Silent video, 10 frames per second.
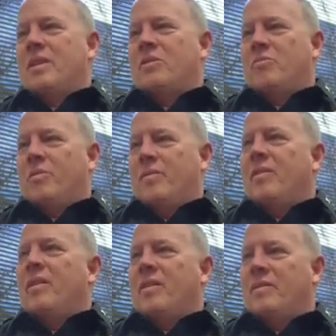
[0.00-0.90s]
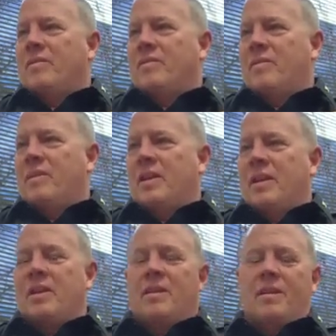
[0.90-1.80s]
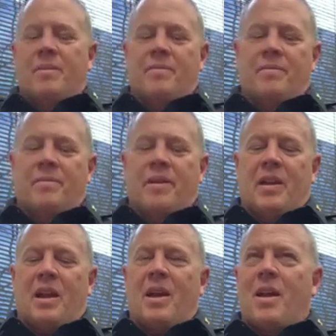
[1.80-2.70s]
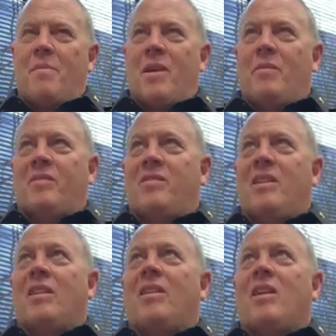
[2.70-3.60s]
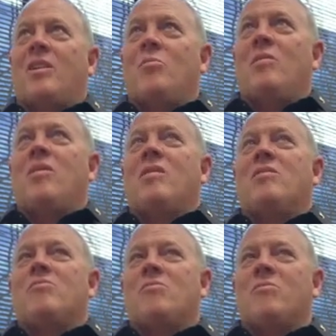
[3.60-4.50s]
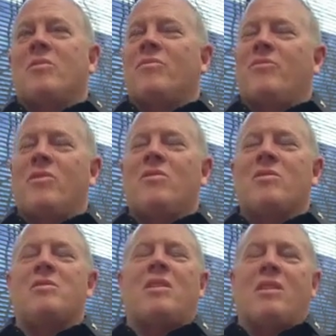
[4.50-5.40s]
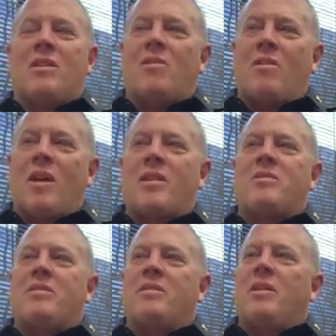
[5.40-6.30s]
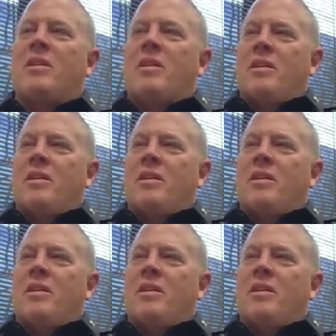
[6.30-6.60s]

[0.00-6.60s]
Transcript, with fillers: things that we've mm -hmm. done, mm-hmm. and um, and I, I, I say a lot of communities who would fear this kind of interaction,